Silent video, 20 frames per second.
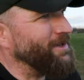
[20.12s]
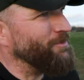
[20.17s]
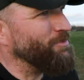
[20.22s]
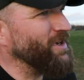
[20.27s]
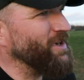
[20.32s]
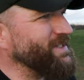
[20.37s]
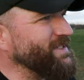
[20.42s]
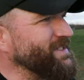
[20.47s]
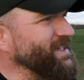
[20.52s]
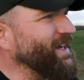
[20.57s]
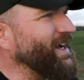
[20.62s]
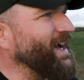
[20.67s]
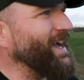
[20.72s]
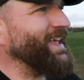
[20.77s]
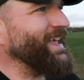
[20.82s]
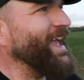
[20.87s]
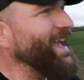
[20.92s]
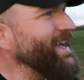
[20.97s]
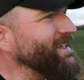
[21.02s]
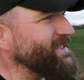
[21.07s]
But uh, I
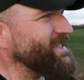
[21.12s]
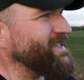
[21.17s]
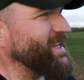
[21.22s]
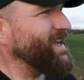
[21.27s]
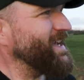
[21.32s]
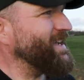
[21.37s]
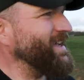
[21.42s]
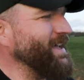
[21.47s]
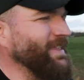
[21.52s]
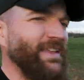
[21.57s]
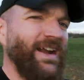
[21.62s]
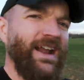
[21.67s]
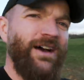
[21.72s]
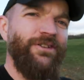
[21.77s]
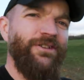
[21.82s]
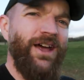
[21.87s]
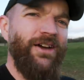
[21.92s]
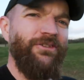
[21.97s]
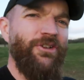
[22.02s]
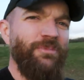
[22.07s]
can't say that
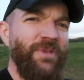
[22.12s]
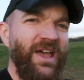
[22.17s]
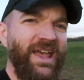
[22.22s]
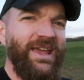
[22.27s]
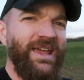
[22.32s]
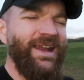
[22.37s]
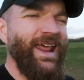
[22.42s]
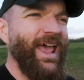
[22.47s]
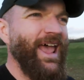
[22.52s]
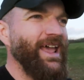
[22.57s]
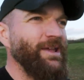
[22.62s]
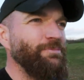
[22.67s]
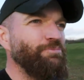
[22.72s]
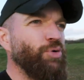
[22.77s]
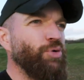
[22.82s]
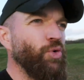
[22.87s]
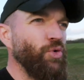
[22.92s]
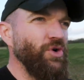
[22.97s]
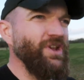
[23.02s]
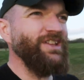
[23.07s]
I've ever made a
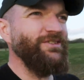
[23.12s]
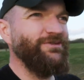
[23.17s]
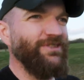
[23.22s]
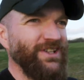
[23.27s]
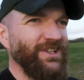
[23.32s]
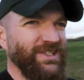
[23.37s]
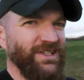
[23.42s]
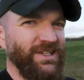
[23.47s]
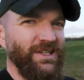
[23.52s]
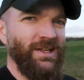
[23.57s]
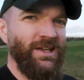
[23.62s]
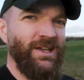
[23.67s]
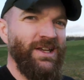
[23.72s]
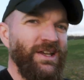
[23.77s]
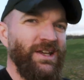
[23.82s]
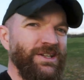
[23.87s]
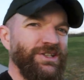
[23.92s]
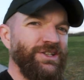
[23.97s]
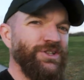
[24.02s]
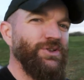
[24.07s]
pre-visit
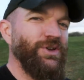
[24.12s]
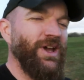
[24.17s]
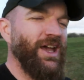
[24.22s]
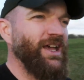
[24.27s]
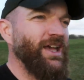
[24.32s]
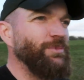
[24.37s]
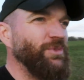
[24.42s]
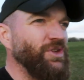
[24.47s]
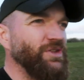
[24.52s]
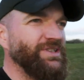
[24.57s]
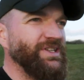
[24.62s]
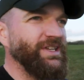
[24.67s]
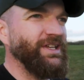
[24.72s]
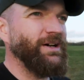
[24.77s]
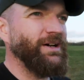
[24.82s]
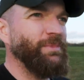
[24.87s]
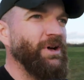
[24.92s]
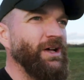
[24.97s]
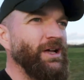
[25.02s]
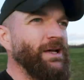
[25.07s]
to a
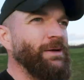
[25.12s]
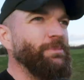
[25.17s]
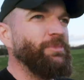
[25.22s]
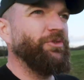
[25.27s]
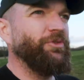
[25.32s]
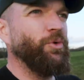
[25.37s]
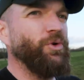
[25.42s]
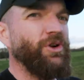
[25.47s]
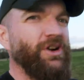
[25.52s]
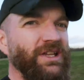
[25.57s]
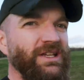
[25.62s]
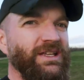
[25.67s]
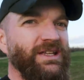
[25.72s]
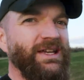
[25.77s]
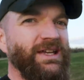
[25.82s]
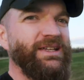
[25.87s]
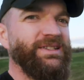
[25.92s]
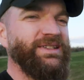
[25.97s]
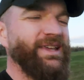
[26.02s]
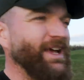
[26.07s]
museum before it
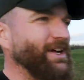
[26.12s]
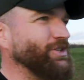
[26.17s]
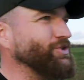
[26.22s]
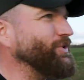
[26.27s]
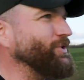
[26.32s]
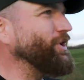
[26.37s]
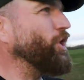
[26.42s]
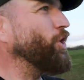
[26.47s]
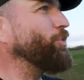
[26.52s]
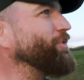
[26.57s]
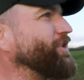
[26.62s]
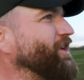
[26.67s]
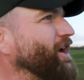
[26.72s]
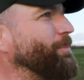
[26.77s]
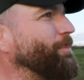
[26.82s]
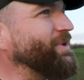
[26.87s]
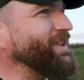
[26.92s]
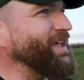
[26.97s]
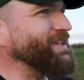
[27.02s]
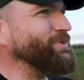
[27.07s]
has actually opened
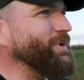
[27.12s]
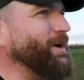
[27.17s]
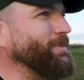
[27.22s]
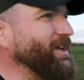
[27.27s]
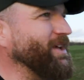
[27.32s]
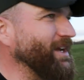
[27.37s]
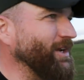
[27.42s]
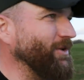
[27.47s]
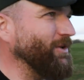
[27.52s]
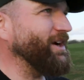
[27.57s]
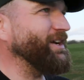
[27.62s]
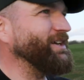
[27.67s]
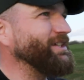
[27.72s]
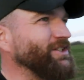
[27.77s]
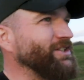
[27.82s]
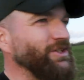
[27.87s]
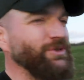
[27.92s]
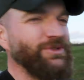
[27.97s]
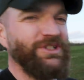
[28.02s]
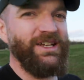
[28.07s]
up. But that's what I'm getting ready
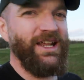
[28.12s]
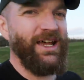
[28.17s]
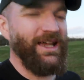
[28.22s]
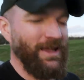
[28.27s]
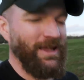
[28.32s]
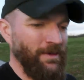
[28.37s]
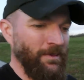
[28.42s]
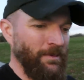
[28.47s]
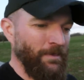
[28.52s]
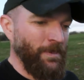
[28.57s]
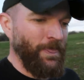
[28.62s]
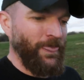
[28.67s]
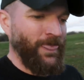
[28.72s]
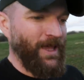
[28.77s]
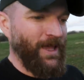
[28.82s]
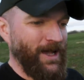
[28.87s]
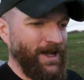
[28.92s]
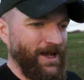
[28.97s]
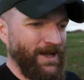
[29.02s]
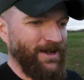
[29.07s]
to do today.
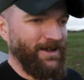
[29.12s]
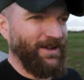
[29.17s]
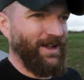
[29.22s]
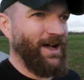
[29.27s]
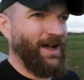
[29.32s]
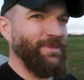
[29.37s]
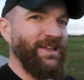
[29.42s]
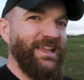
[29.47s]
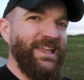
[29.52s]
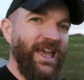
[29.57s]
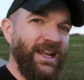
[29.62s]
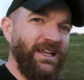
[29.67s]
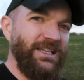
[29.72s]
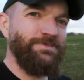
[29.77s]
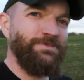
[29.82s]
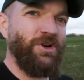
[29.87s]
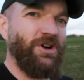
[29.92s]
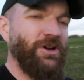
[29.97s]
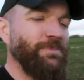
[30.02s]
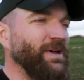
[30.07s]
Uh, I'm in
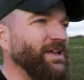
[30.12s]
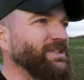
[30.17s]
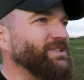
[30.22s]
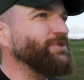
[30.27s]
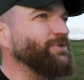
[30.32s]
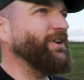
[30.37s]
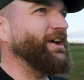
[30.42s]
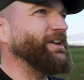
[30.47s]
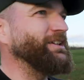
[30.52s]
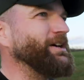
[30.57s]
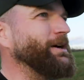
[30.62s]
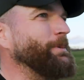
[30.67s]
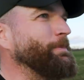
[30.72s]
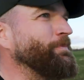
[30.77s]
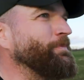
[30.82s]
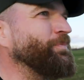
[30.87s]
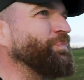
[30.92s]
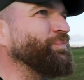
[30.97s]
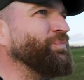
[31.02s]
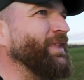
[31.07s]
Gettysburg, Pennsylvania,
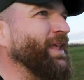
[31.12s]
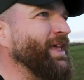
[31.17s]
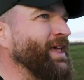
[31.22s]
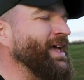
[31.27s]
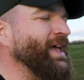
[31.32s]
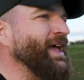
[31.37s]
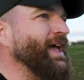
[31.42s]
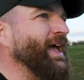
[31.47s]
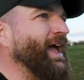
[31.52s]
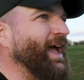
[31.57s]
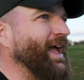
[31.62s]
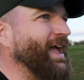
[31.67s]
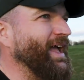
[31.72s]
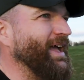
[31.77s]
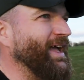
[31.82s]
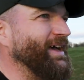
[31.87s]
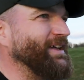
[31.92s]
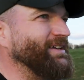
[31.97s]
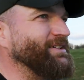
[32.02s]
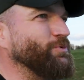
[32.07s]

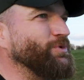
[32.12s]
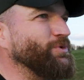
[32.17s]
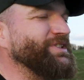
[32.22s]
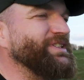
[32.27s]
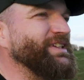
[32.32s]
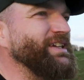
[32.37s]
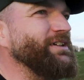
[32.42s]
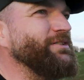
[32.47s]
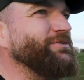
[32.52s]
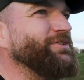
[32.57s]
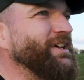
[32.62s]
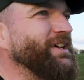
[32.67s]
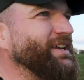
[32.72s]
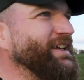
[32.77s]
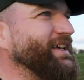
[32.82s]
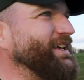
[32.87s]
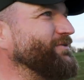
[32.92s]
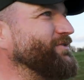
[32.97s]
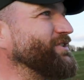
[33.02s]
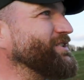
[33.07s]
and received an
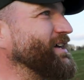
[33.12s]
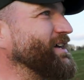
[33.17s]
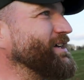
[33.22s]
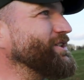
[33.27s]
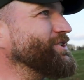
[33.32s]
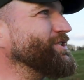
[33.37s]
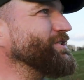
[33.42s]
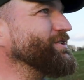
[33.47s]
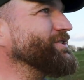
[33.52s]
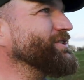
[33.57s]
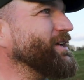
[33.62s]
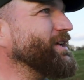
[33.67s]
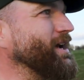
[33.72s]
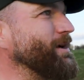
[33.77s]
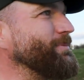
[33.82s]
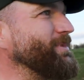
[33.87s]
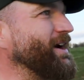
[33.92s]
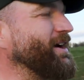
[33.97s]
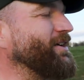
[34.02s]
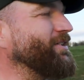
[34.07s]
invitation to
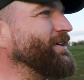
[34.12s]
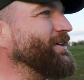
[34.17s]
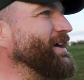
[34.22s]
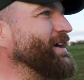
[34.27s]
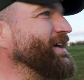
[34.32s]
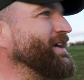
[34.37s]
come out